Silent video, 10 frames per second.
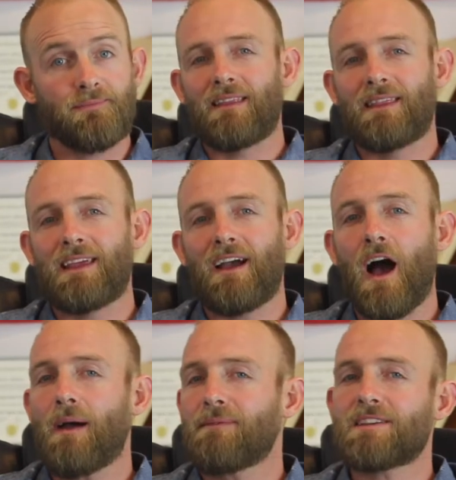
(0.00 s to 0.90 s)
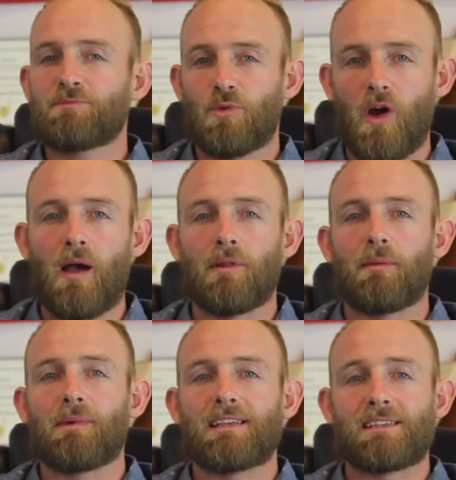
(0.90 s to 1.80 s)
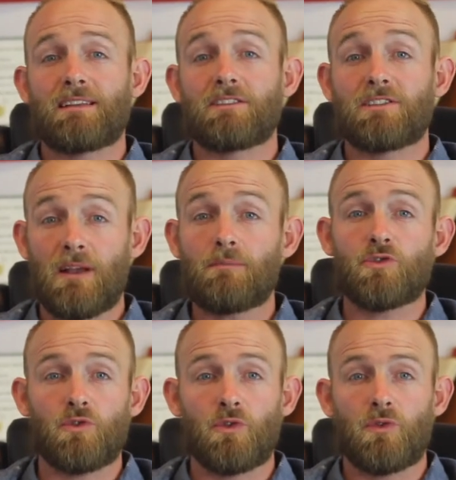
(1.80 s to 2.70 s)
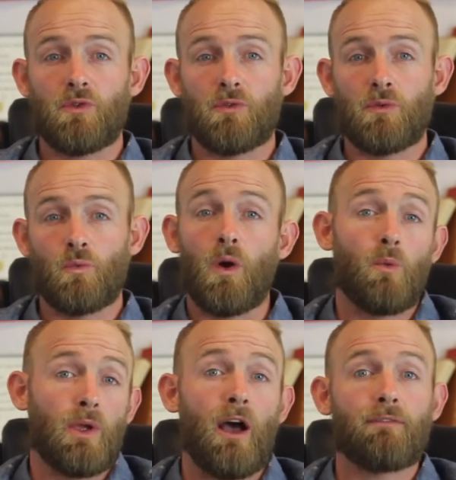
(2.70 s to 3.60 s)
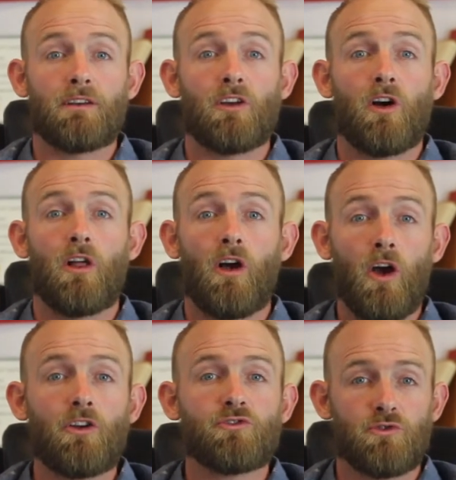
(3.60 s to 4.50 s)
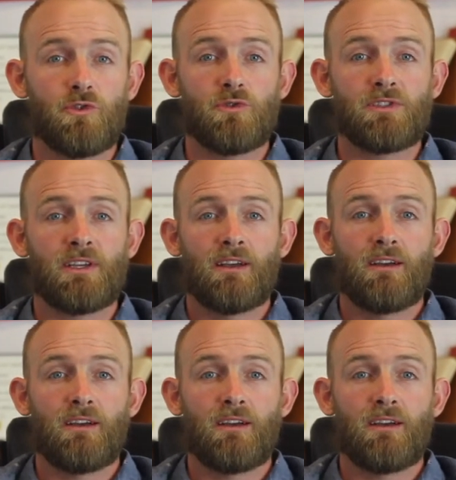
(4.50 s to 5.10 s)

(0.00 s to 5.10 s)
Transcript: The obvious problem is that some truth, what we often call hard truths,